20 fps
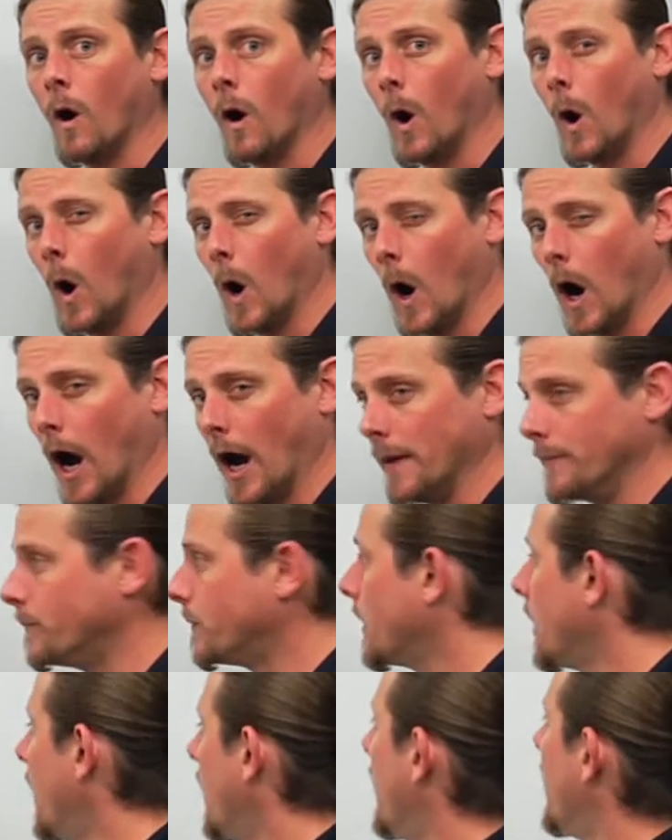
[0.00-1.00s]
All right,
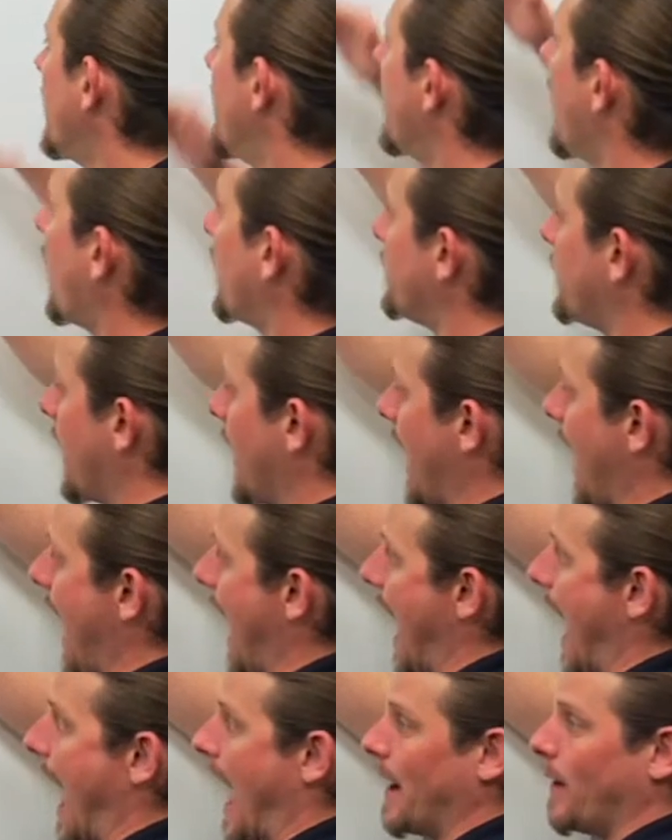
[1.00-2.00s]
now if I
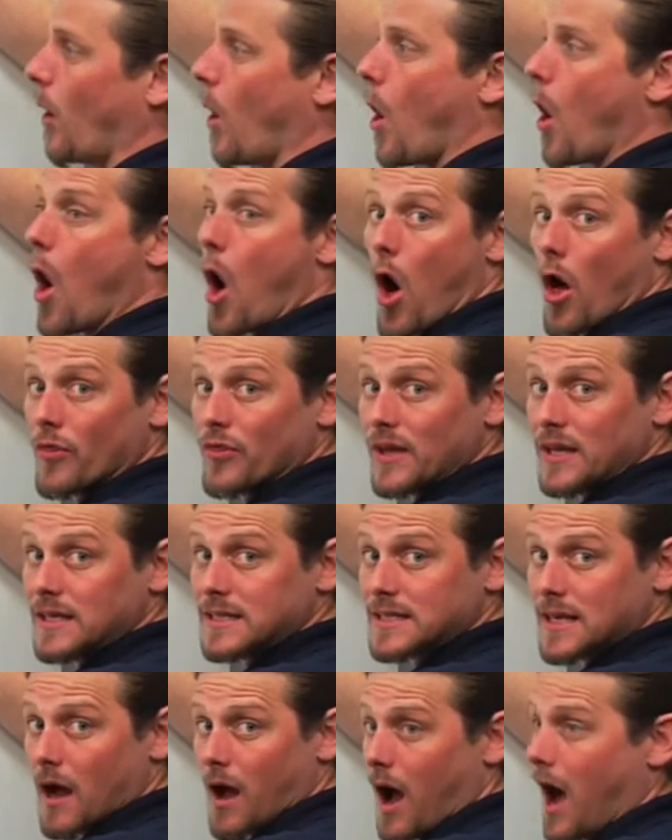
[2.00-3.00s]
add all
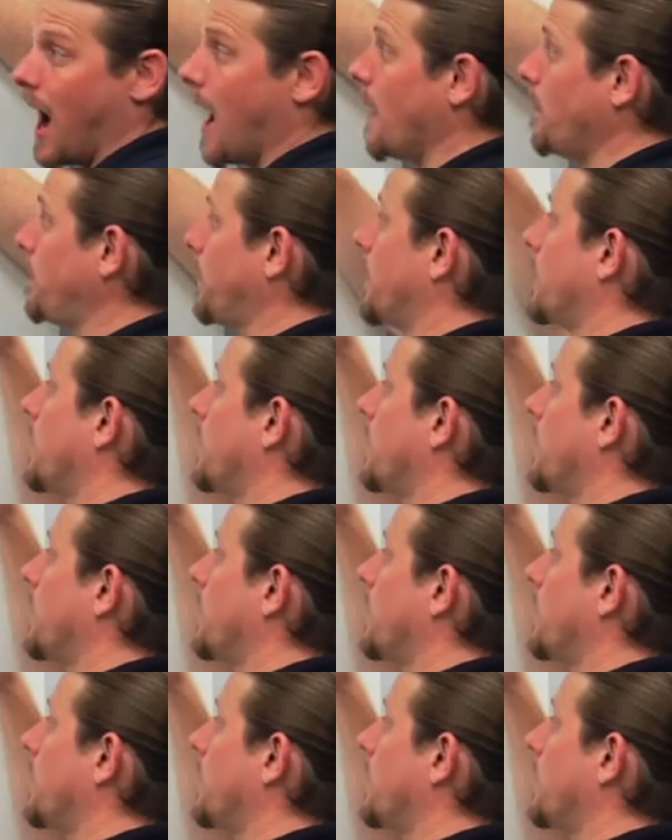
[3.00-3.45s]
these up,